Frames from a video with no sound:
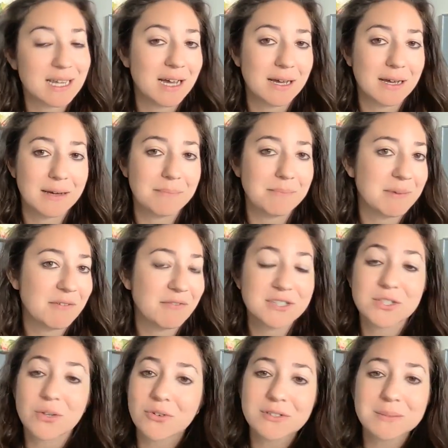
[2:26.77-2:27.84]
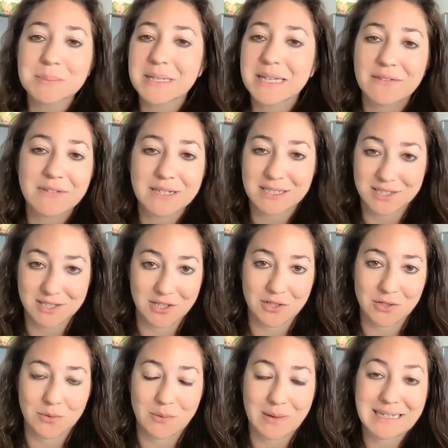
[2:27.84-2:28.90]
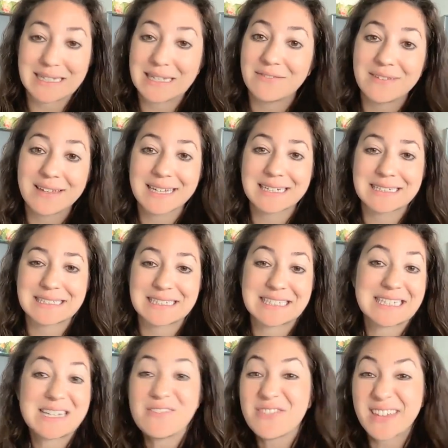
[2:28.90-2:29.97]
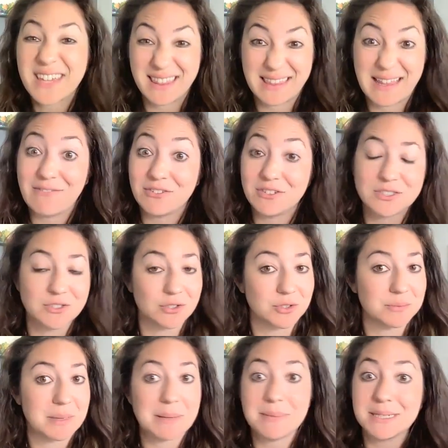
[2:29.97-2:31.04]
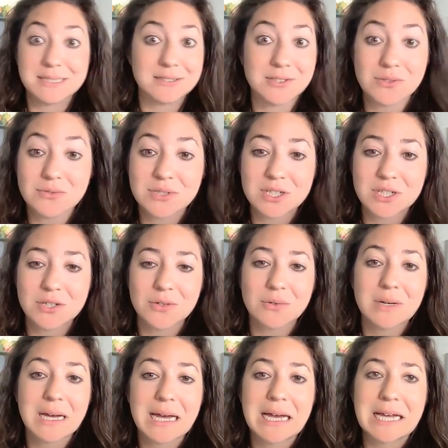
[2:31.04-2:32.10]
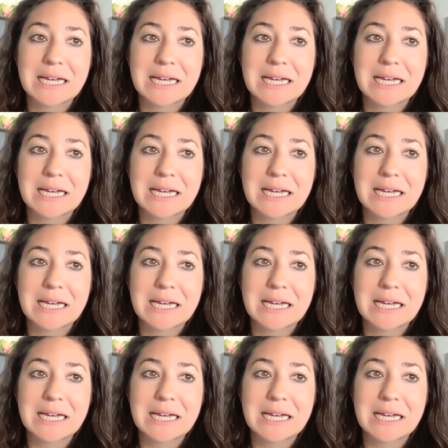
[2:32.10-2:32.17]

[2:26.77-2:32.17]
If a donor's been giving to you and giving at significant levels, or maybe is new to you,